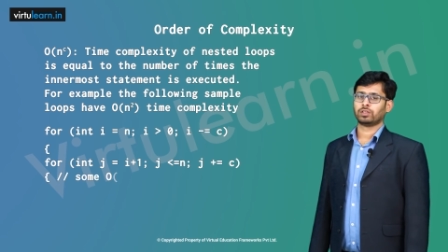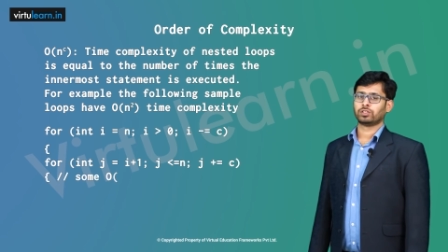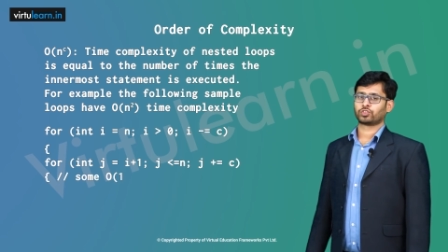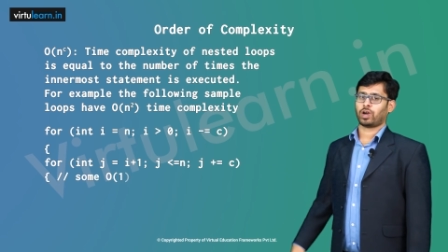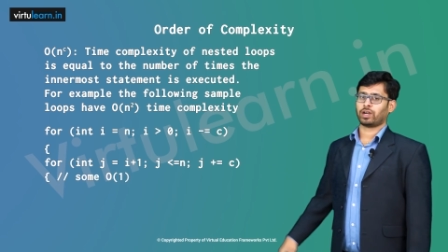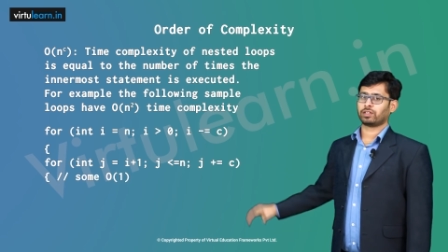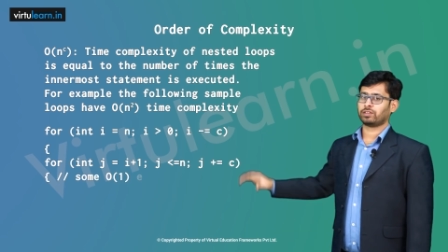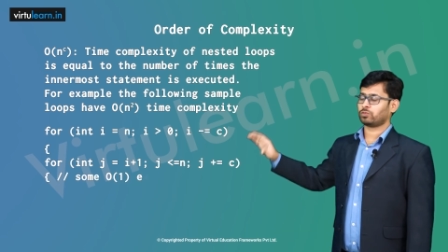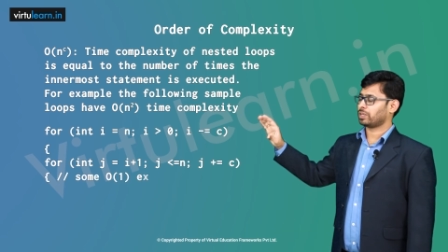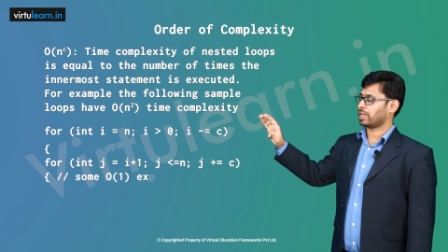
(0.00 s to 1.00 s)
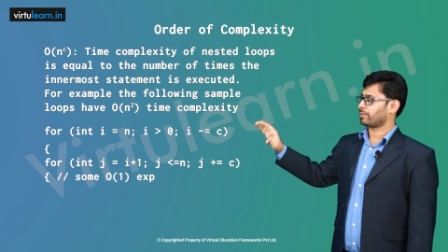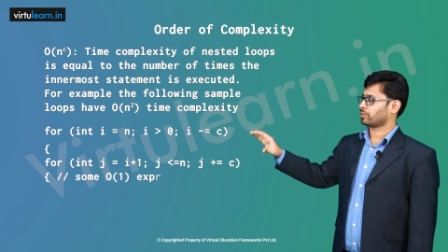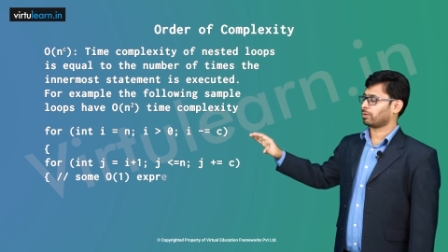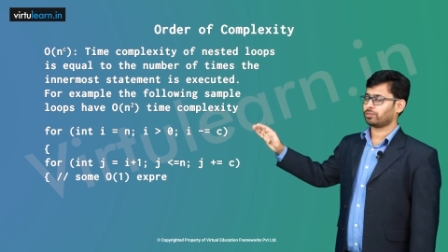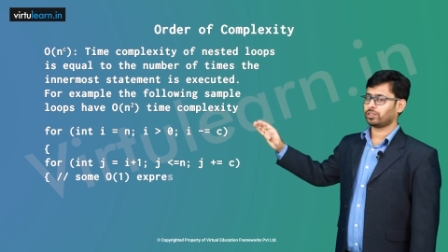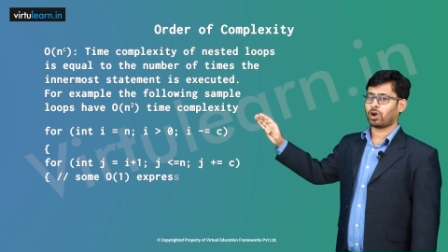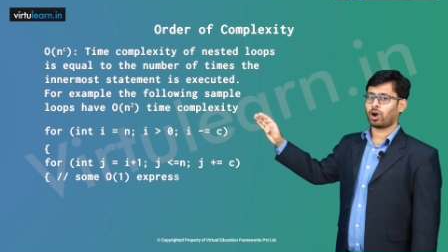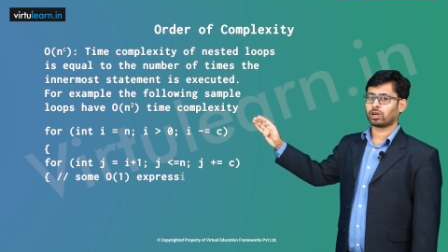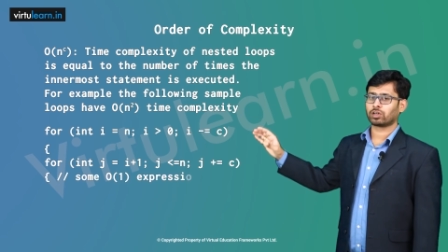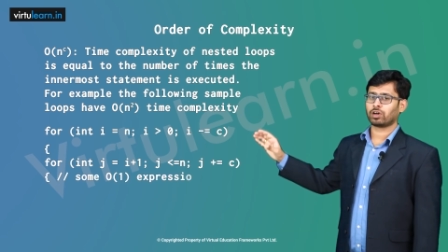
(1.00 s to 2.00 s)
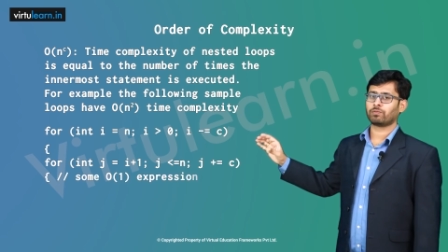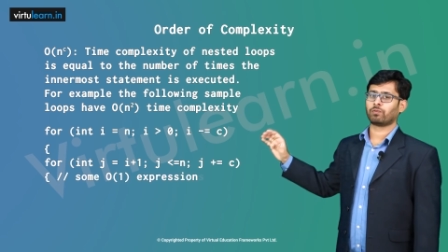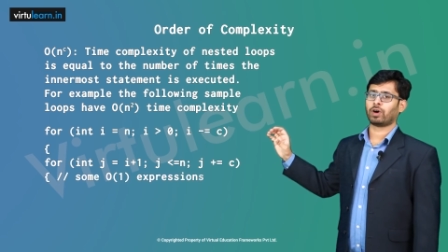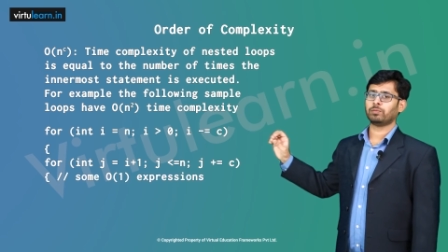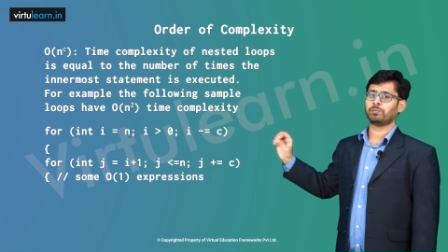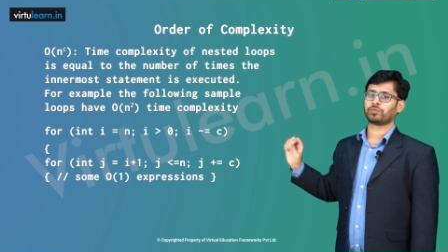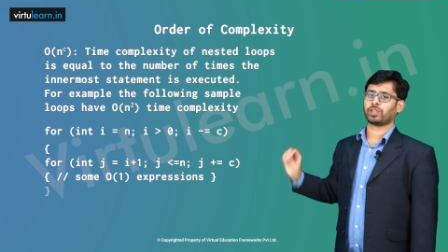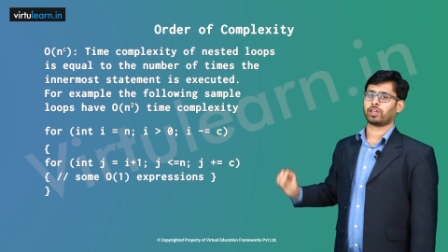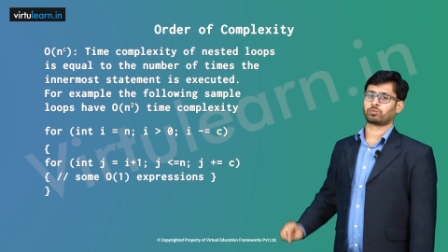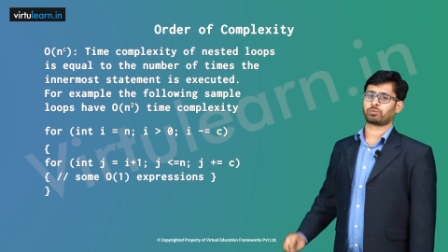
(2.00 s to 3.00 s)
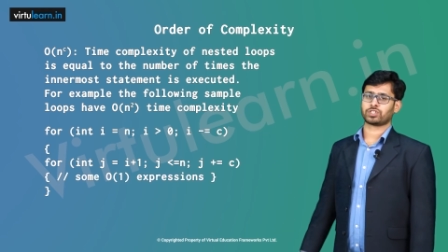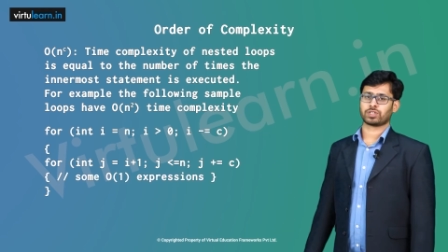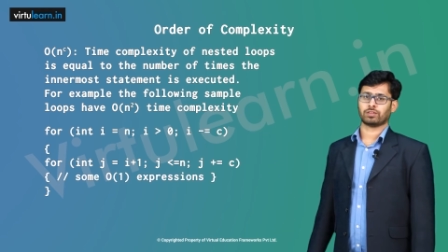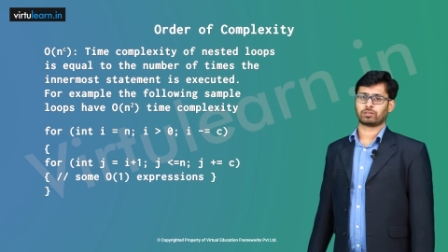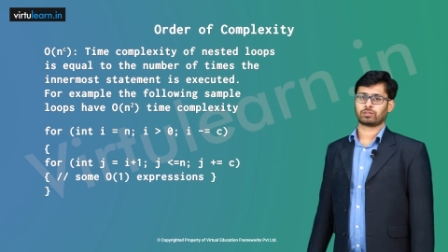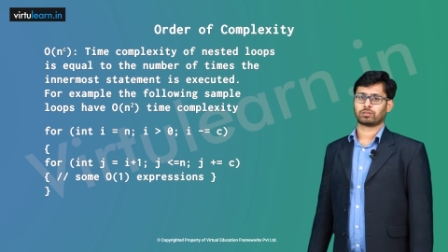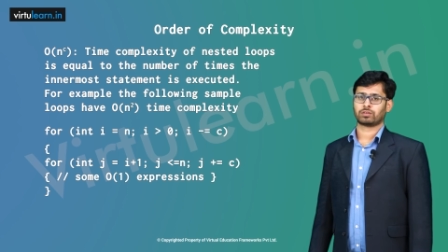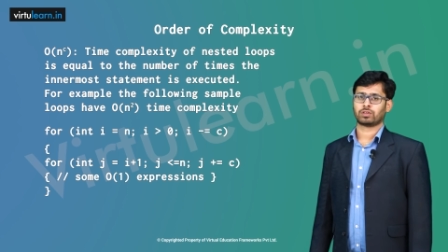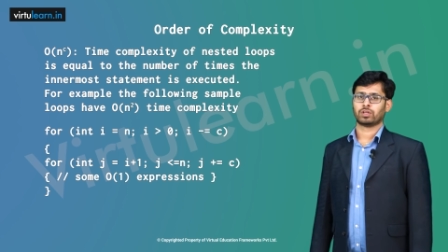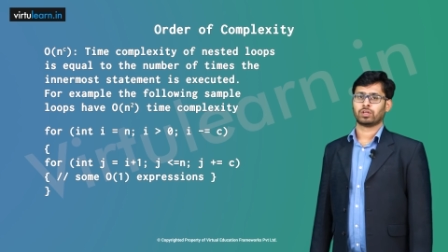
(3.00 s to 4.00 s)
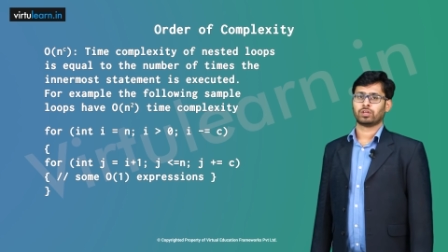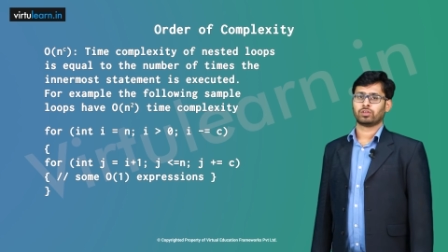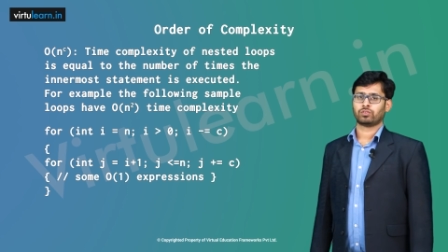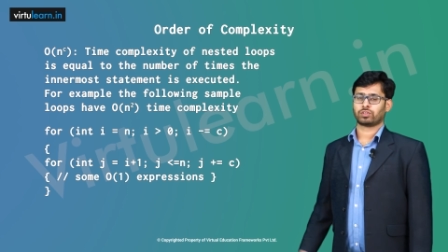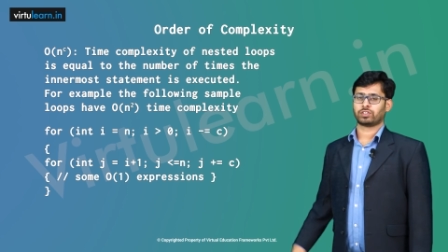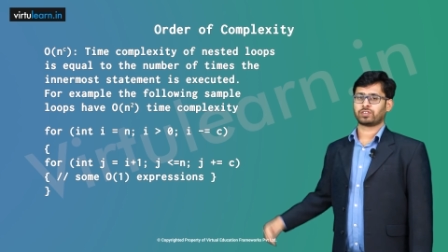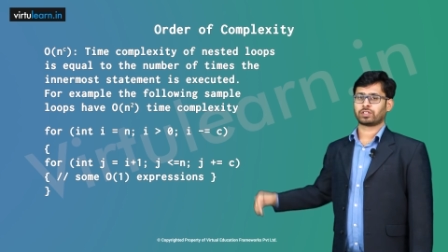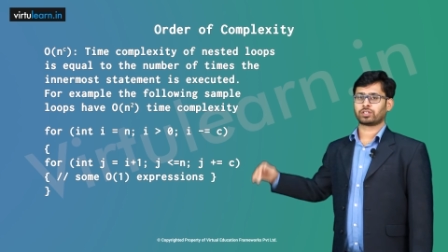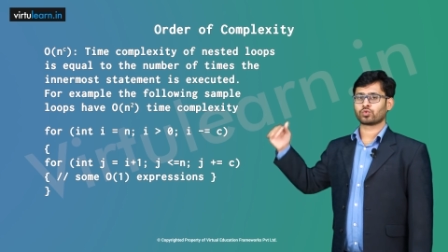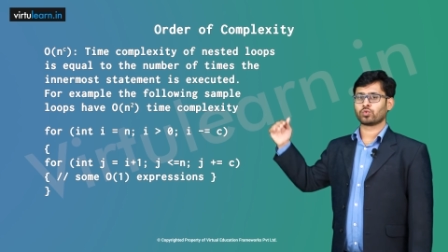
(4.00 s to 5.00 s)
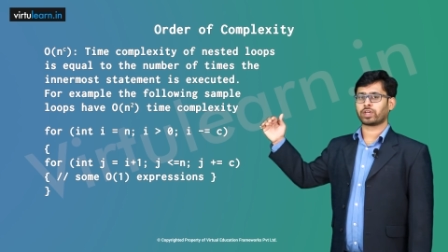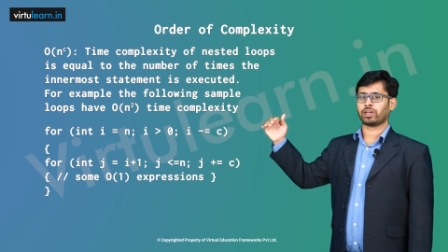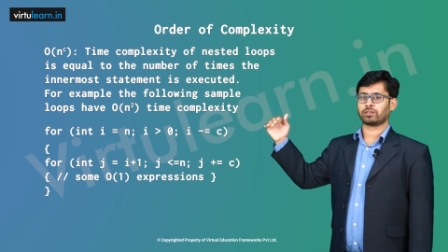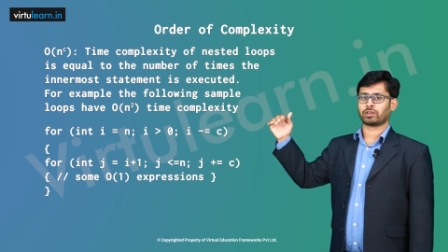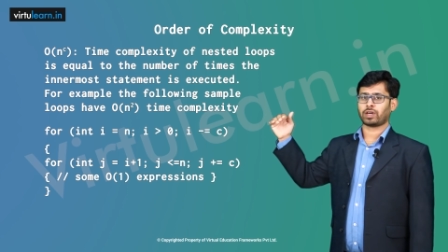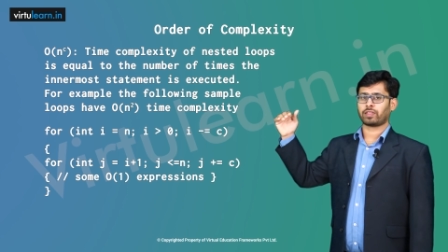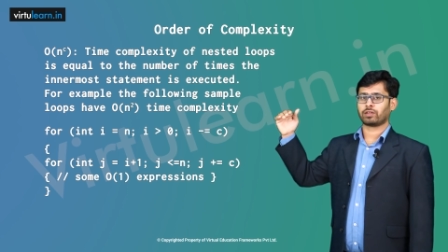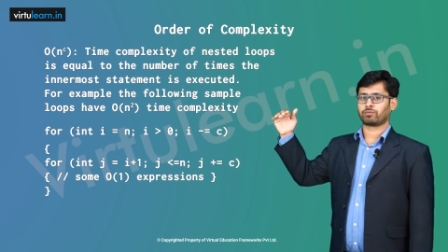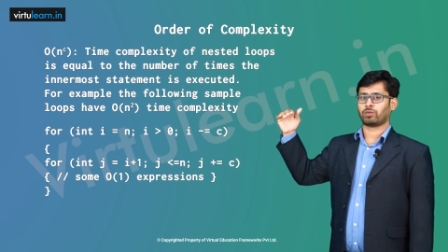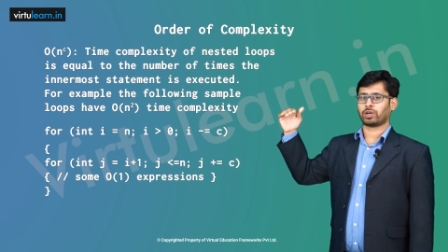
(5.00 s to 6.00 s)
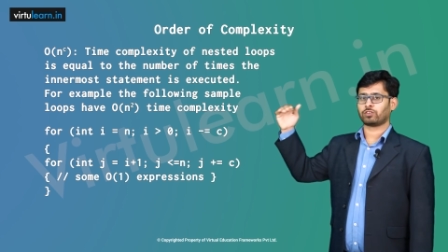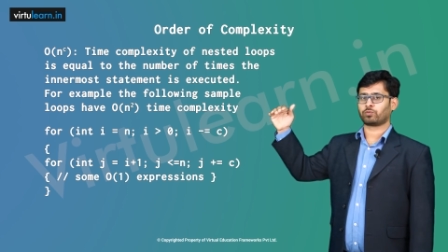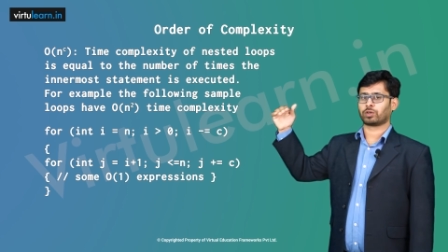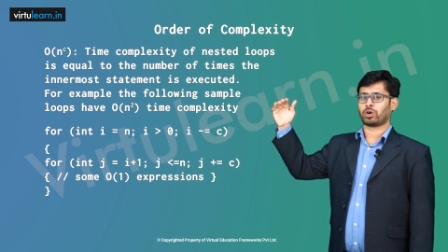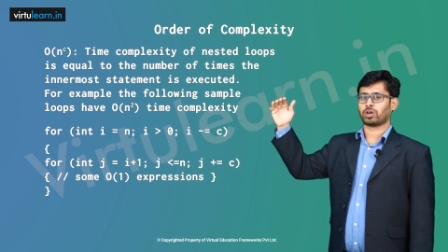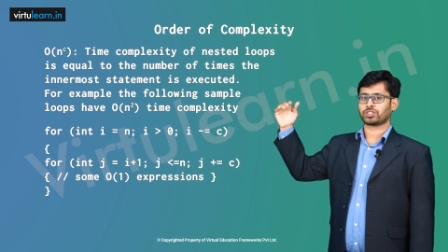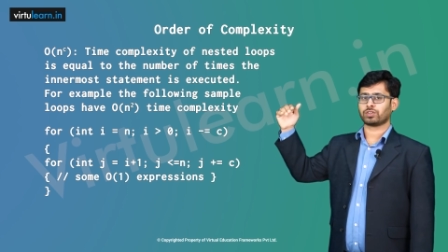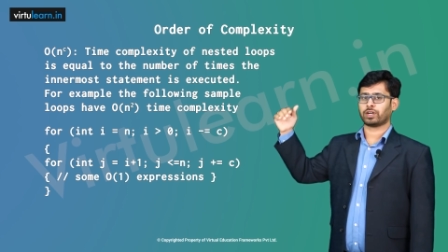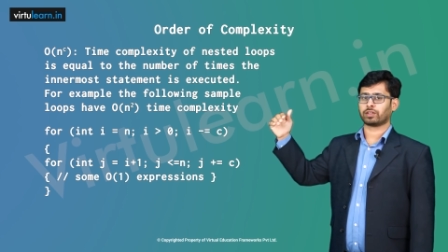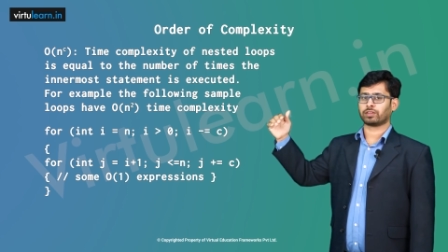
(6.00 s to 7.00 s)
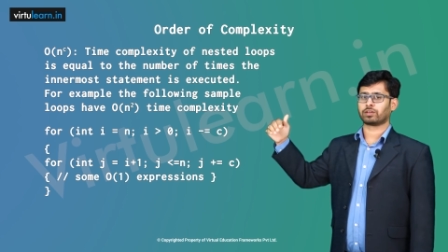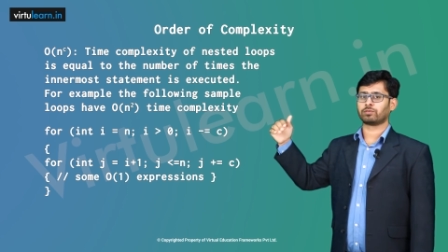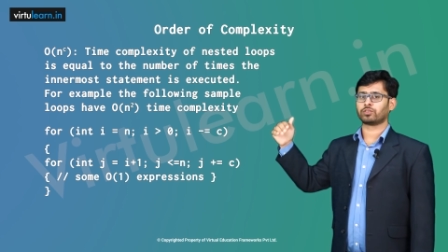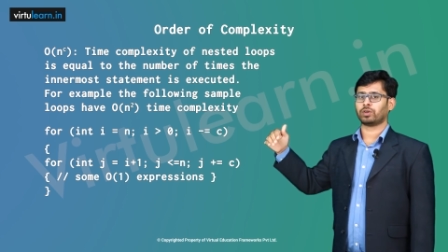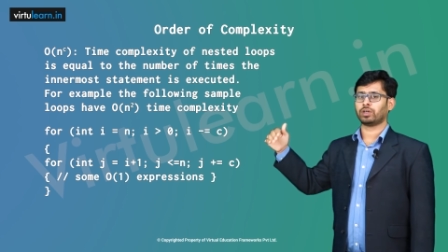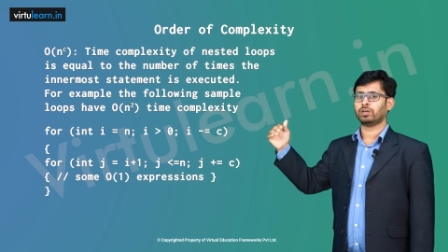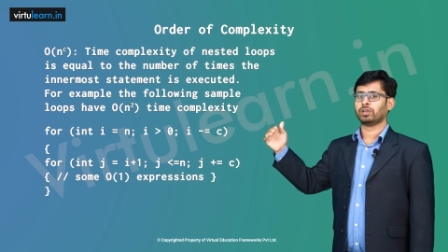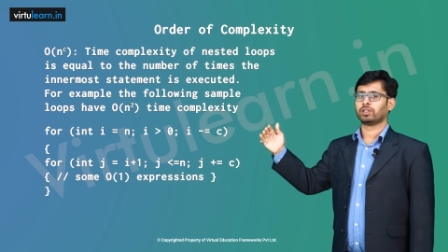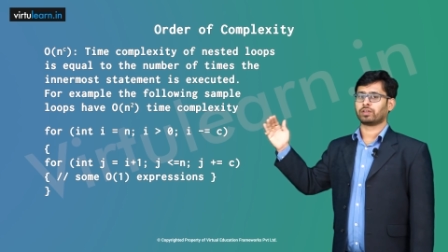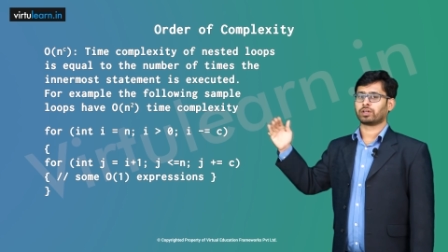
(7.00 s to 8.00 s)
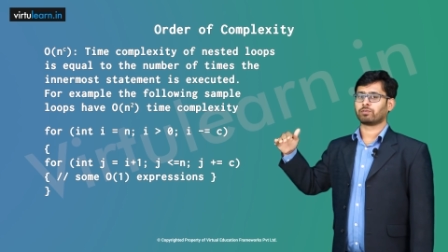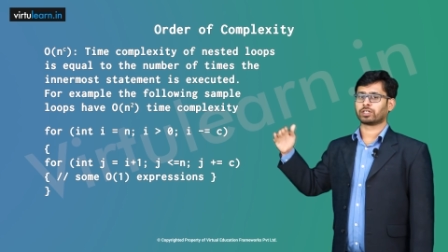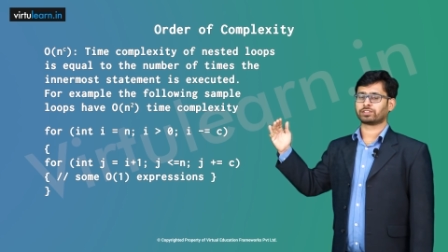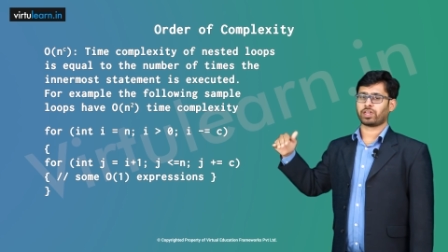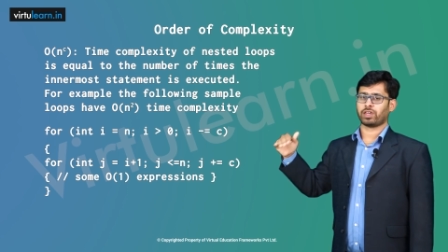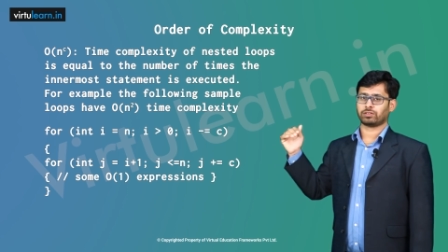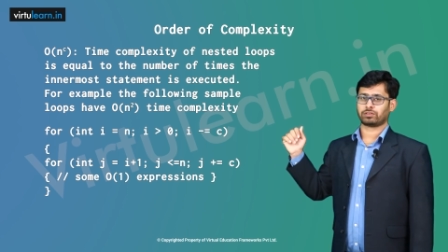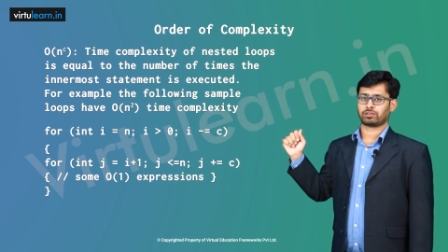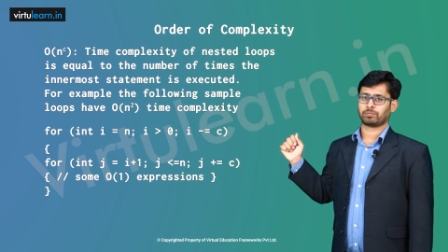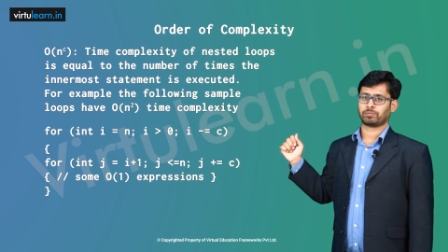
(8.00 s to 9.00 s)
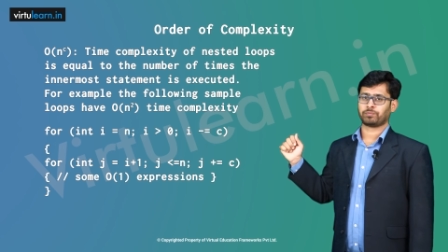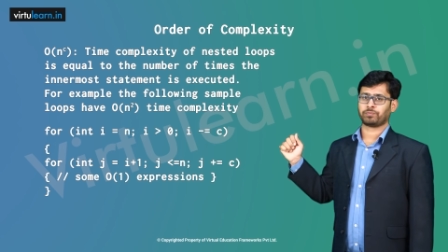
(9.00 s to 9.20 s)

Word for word: So under this we have some of the order of one expressions. So these are the two cases, either one is for positive and the other is for the reverse case.